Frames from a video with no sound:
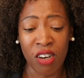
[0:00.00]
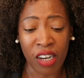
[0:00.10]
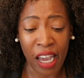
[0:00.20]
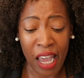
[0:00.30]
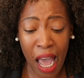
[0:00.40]

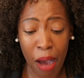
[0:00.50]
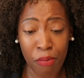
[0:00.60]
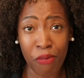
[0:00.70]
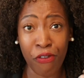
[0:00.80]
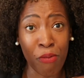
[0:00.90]
Okay,
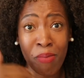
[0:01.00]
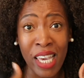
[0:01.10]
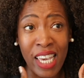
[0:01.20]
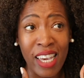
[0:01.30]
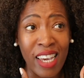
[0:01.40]
for
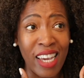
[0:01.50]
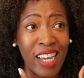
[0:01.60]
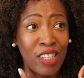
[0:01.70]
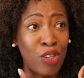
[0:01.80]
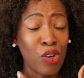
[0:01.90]
me,
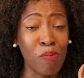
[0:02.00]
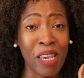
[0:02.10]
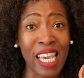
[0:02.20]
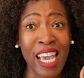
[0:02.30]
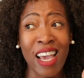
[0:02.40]
it took
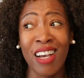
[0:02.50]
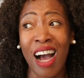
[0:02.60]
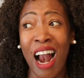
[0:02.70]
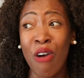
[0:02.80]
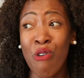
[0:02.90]
me
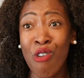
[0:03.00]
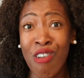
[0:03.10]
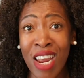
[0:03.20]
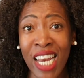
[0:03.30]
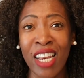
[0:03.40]
a
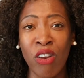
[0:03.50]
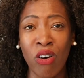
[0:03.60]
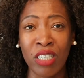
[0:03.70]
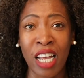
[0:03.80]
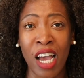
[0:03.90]
really
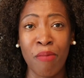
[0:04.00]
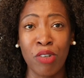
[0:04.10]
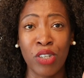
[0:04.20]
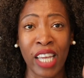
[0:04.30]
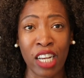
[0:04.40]
long time
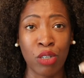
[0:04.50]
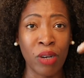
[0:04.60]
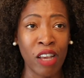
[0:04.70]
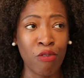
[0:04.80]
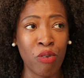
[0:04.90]
to get to a
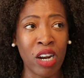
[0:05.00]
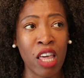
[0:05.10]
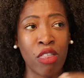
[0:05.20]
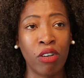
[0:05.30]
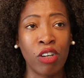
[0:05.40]
level where I thought,